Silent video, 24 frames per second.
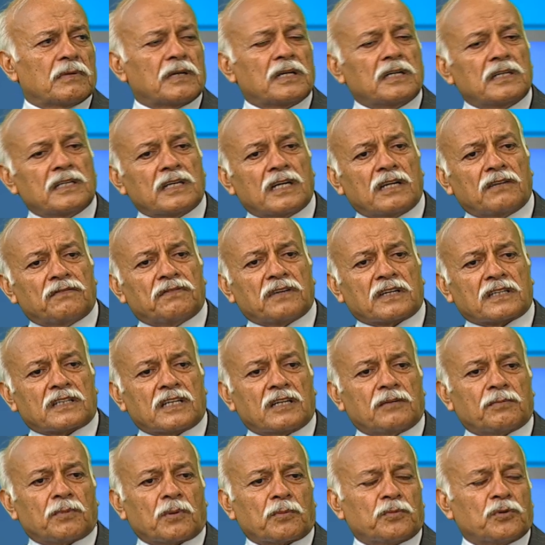India in fact
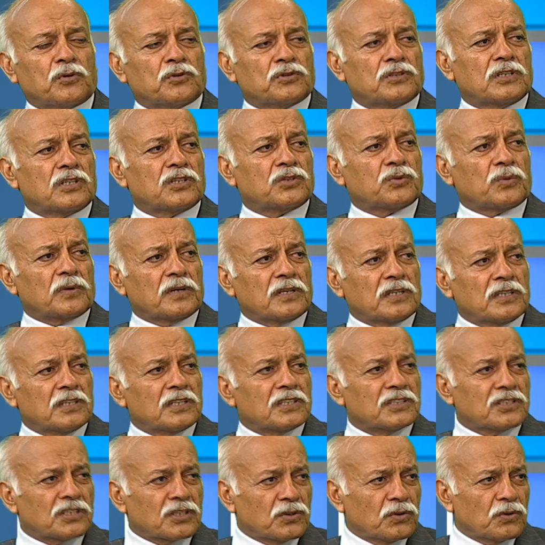had proposed it 20
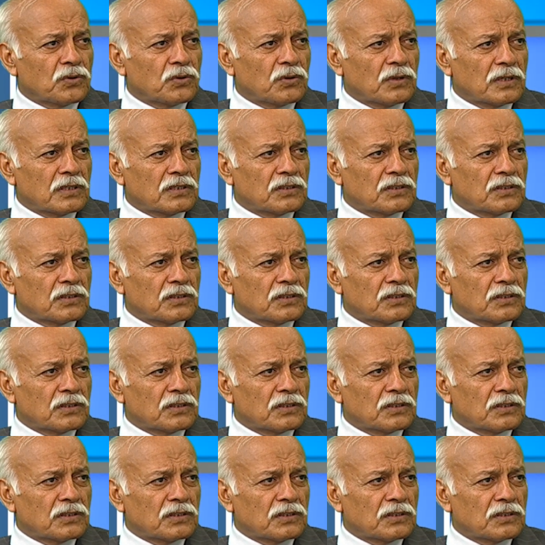years ago